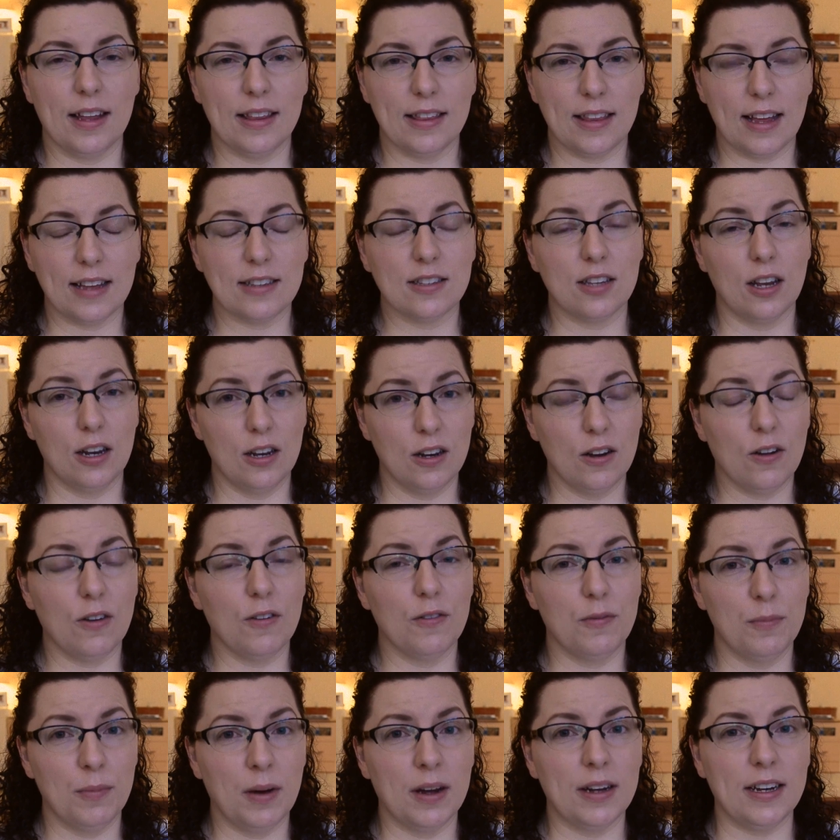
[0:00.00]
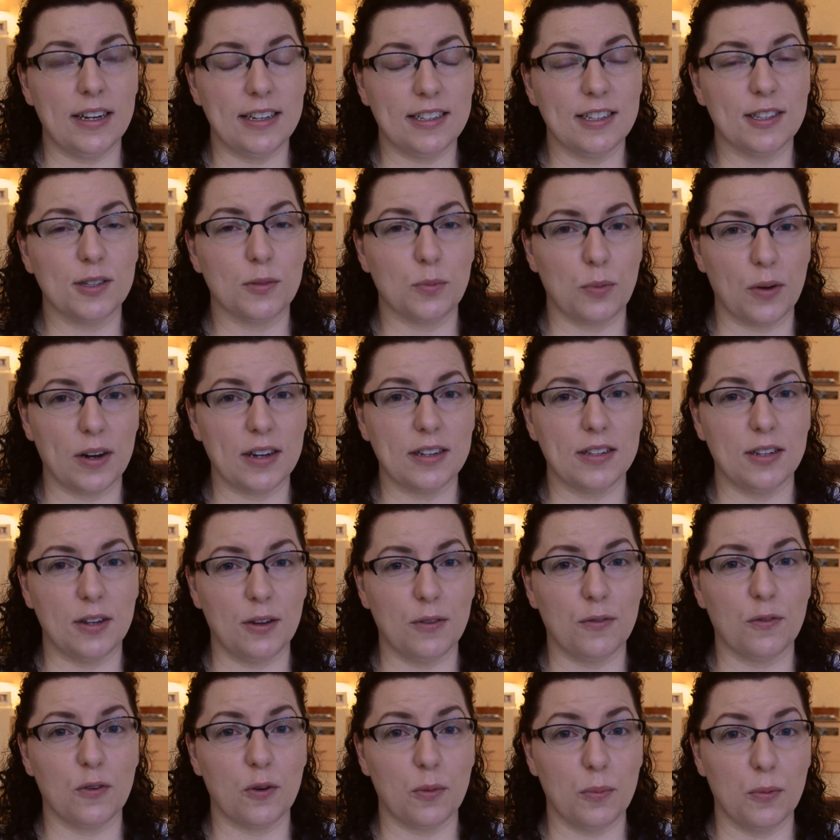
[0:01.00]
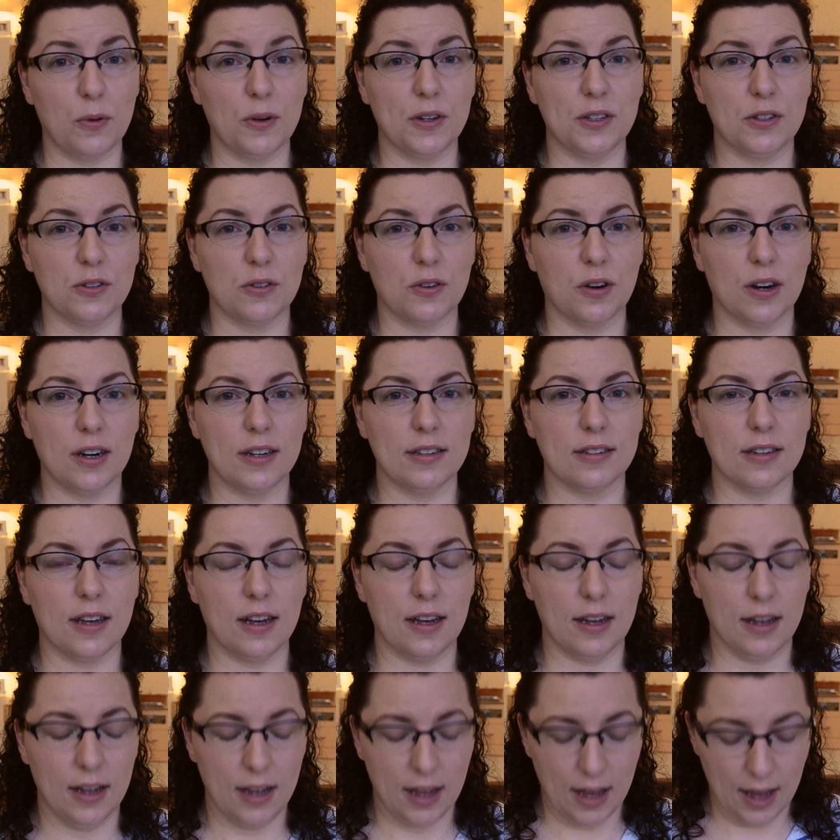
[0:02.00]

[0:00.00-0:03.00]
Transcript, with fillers: that's a lot of money to spring to for a moisturiser.